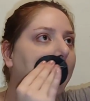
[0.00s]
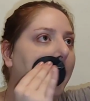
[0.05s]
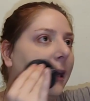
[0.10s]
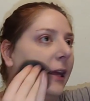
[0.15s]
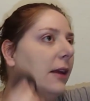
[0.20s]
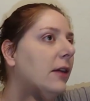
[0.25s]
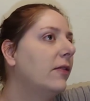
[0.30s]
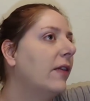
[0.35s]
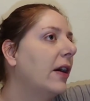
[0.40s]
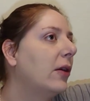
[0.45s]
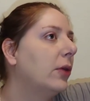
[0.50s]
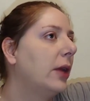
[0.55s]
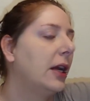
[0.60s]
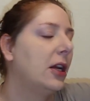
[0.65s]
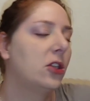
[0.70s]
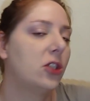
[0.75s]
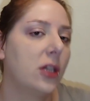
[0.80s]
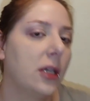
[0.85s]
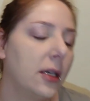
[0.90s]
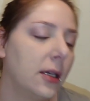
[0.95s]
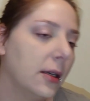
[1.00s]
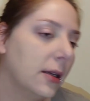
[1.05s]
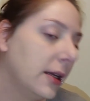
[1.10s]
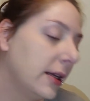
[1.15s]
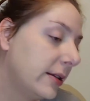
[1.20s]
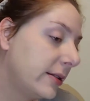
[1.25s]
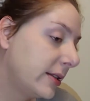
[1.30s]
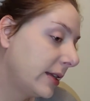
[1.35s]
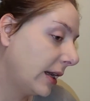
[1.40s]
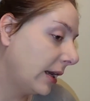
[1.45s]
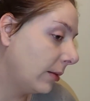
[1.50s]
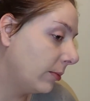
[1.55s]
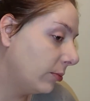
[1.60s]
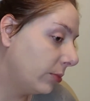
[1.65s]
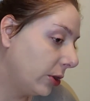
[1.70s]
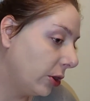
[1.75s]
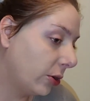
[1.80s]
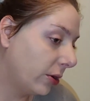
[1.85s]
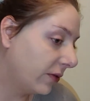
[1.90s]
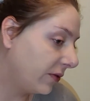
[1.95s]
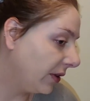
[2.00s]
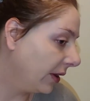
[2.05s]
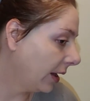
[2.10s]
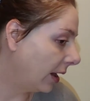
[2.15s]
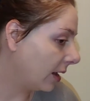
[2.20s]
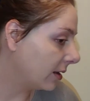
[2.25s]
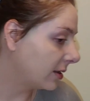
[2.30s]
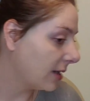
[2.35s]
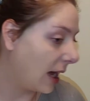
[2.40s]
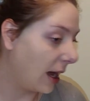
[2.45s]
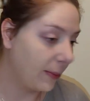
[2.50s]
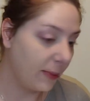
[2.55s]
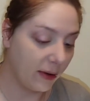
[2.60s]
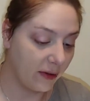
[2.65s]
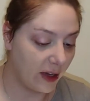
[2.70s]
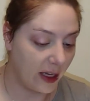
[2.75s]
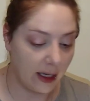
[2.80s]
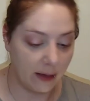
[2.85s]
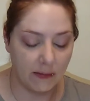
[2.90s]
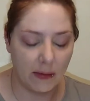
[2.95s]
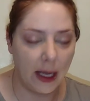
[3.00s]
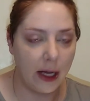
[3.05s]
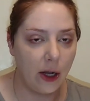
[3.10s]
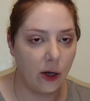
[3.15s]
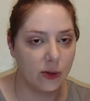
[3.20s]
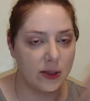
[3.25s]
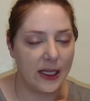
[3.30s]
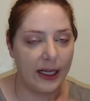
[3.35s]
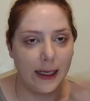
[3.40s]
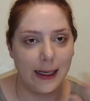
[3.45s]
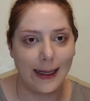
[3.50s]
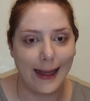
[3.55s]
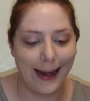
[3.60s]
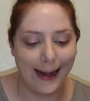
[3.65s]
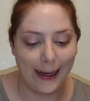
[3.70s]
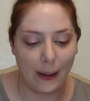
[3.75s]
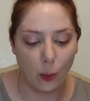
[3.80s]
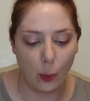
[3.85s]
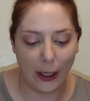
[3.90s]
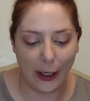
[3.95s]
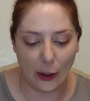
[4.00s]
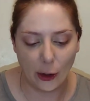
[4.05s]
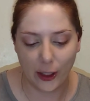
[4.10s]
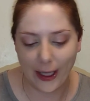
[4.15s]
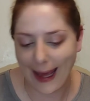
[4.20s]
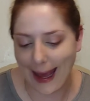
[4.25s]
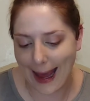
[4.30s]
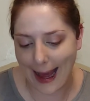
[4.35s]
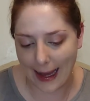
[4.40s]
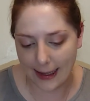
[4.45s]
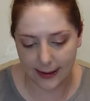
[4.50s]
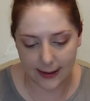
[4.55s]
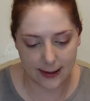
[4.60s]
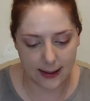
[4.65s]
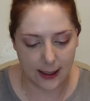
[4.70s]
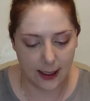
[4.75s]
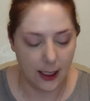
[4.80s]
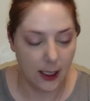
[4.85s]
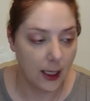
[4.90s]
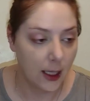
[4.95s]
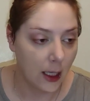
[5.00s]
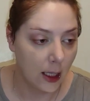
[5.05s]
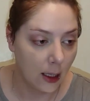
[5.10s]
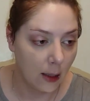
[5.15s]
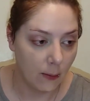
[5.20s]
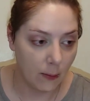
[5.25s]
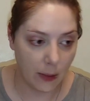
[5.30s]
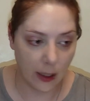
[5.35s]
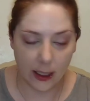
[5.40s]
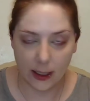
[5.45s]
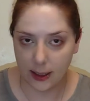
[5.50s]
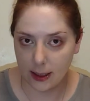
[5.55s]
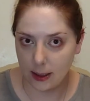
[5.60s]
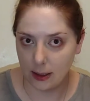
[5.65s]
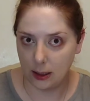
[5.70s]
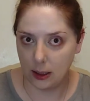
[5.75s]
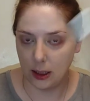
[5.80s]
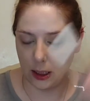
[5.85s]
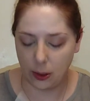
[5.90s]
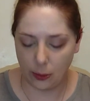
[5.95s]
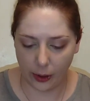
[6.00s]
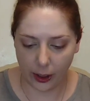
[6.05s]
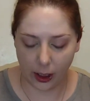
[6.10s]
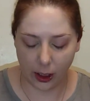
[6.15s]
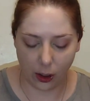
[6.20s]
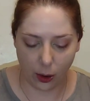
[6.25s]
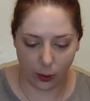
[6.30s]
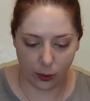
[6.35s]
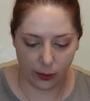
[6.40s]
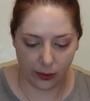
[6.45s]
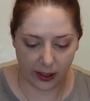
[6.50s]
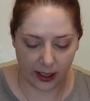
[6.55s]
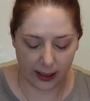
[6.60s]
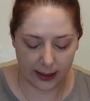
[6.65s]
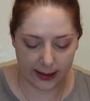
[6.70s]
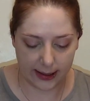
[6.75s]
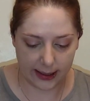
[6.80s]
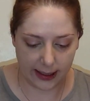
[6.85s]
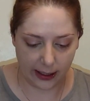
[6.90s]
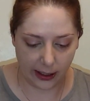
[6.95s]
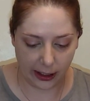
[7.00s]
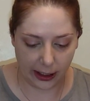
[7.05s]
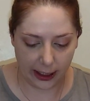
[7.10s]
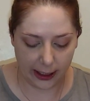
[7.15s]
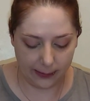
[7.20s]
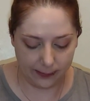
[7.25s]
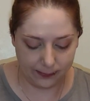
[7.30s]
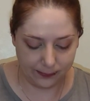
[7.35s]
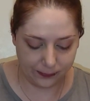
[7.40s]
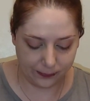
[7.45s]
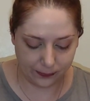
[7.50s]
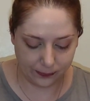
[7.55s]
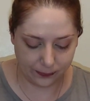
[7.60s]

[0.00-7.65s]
The foundation is sitting beautifully on top of it. I don't see any kind of weird cast. But now we're going to go in with concealer.